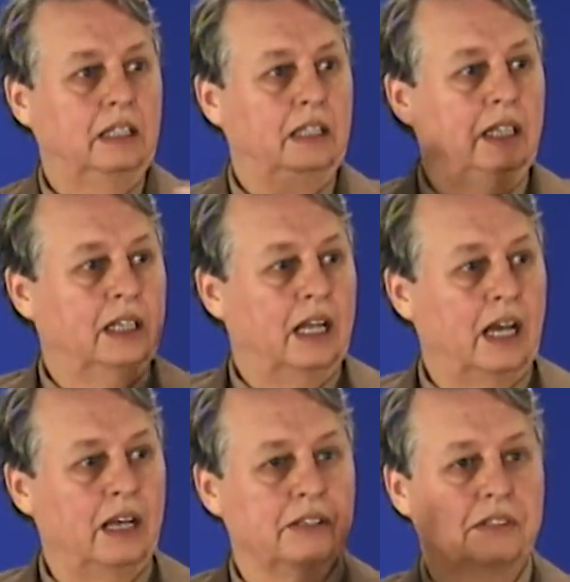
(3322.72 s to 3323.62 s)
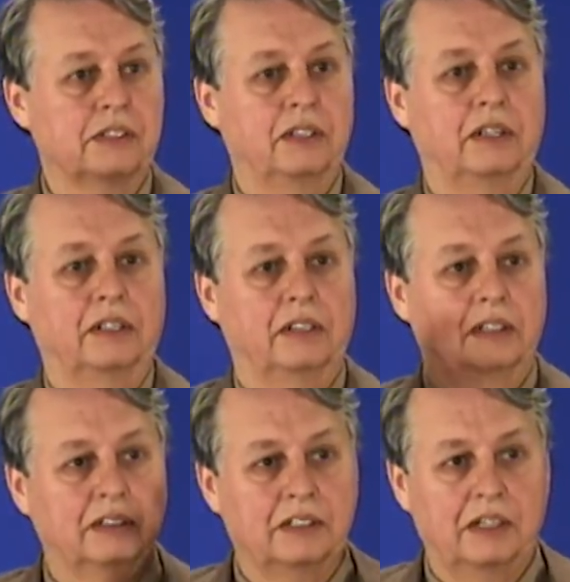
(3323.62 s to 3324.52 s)
It has
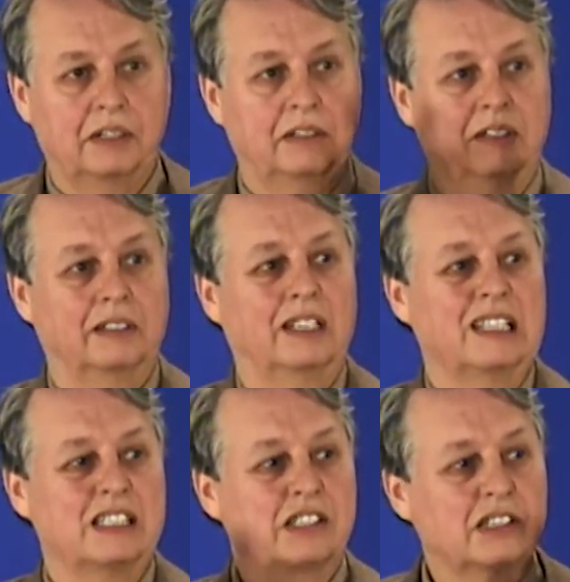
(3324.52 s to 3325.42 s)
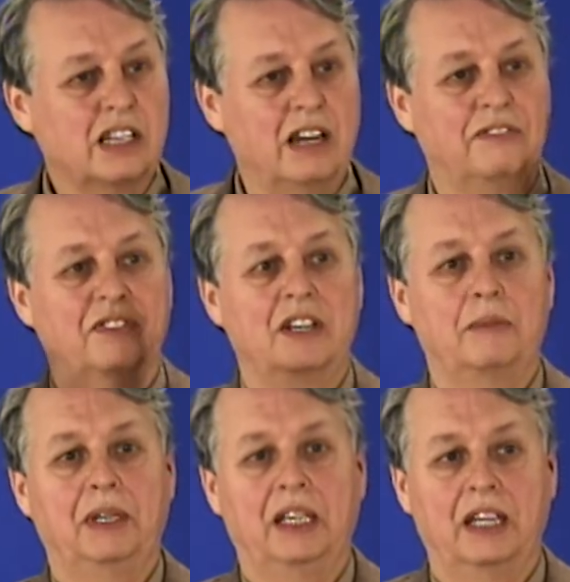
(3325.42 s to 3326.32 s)
stuff
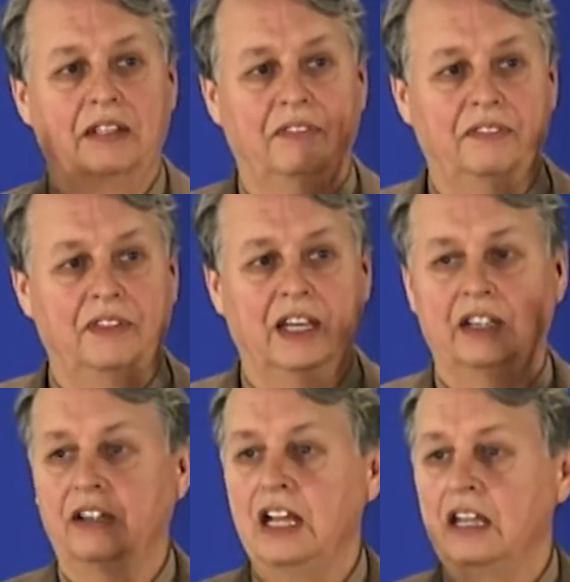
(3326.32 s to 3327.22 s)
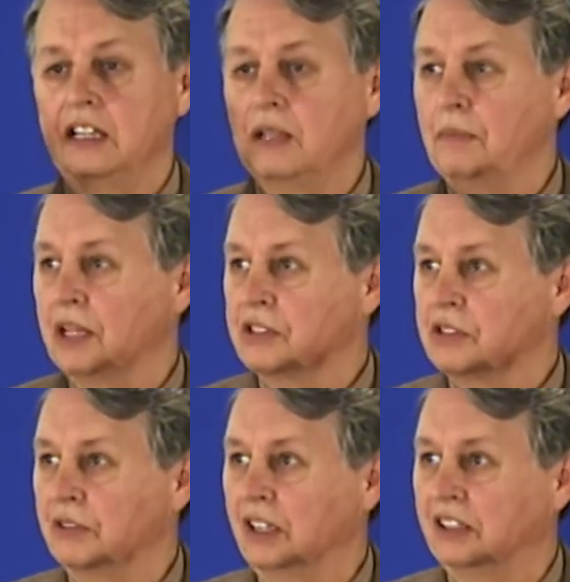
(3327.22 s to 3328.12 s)
coming in that are
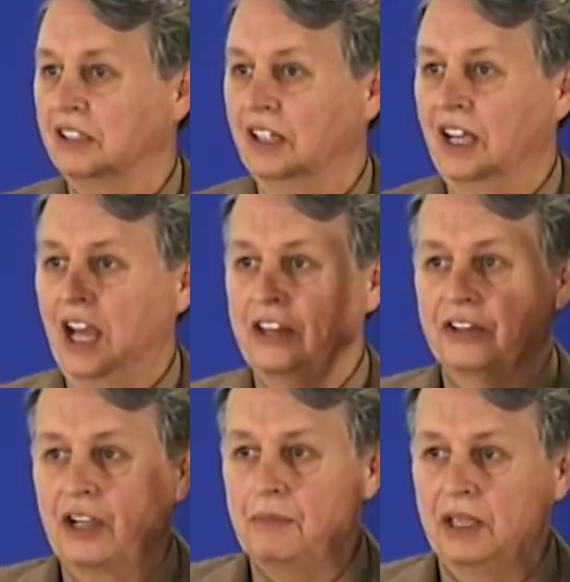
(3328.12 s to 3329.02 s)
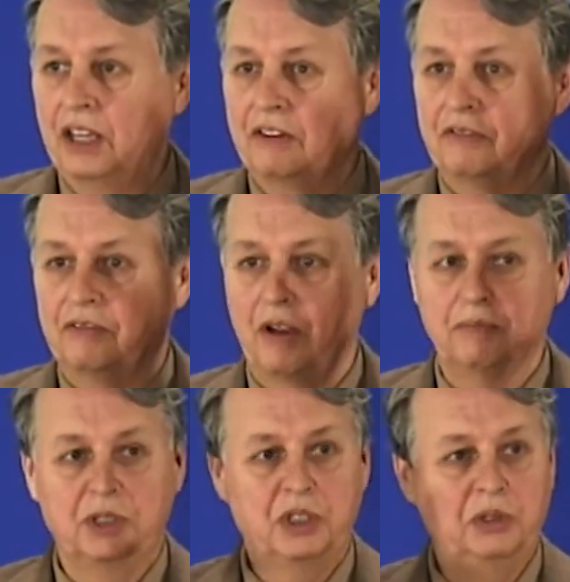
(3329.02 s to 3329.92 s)
incommensurate, and they're coming in
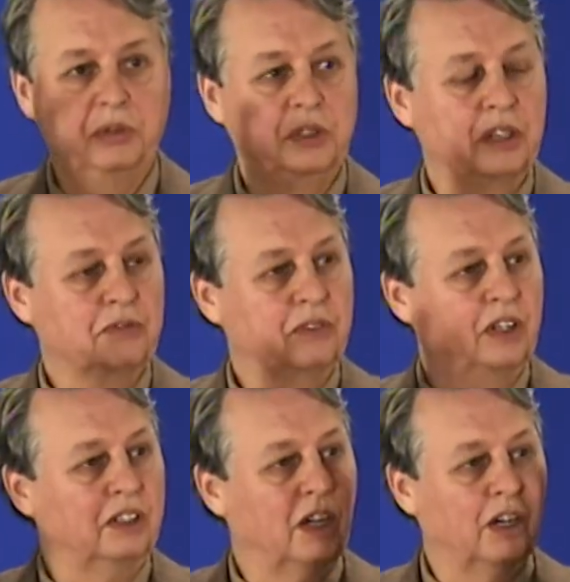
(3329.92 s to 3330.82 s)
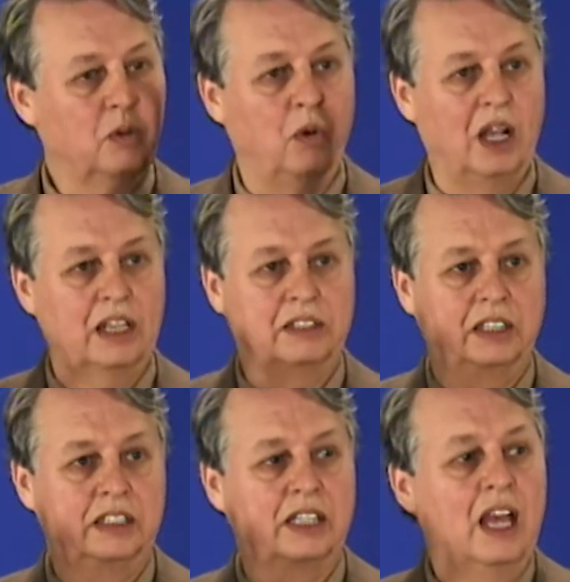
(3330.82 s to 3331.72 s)
from two different
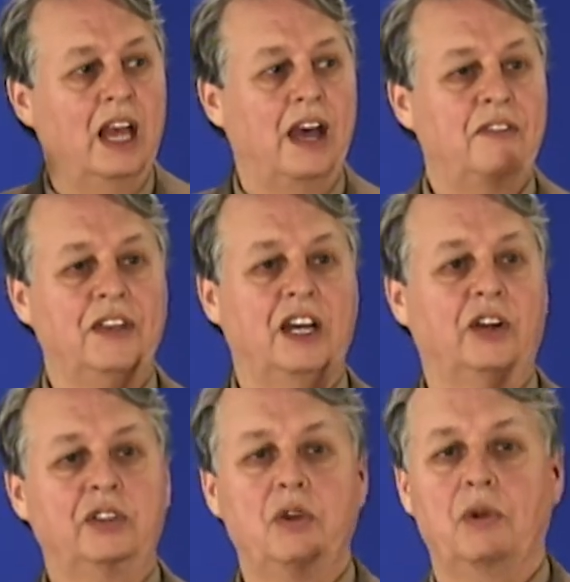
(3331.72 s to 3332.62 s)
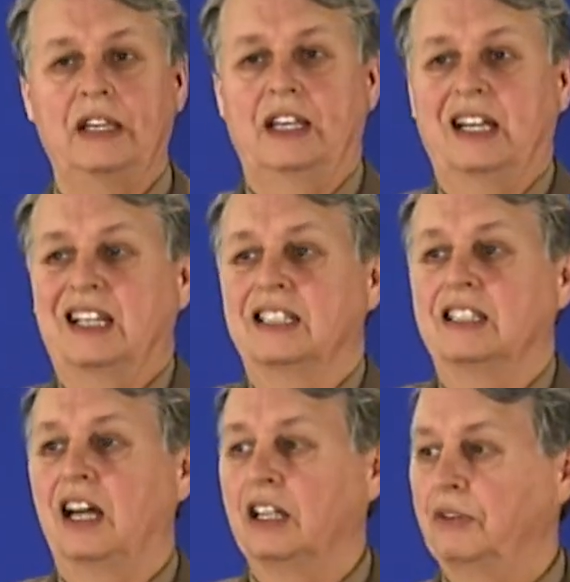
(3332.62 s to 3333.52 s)
qualities, and the only way that it can
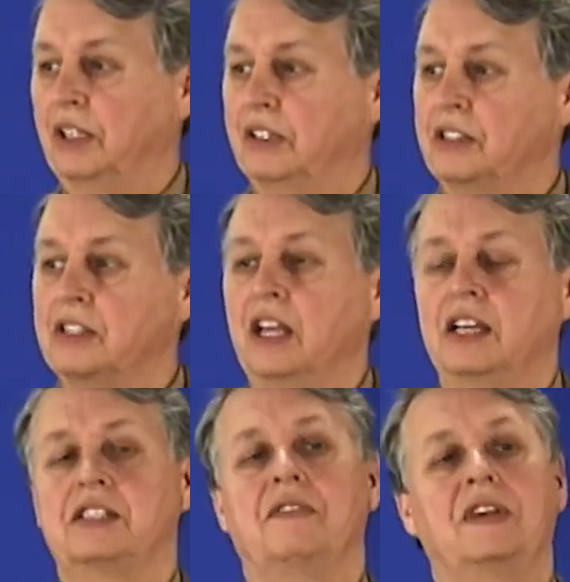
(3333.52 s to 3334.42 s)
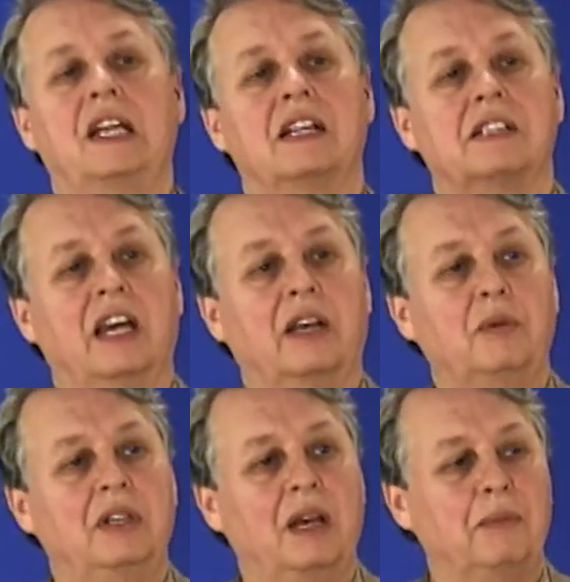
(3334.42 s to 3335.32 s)
tolerate this is if it has
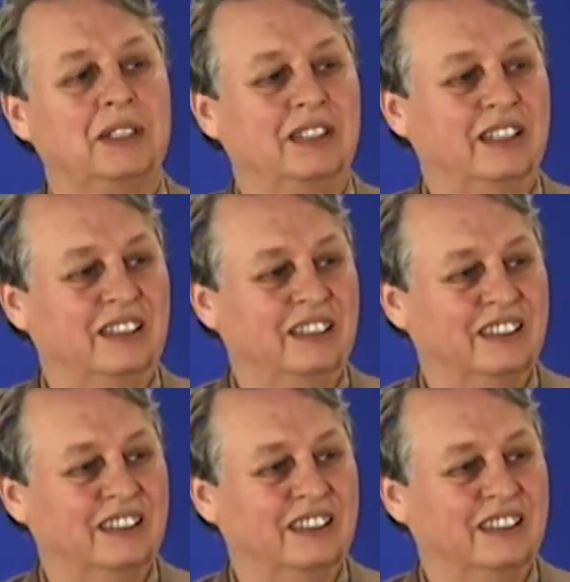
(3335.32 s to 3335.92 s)
equanimity.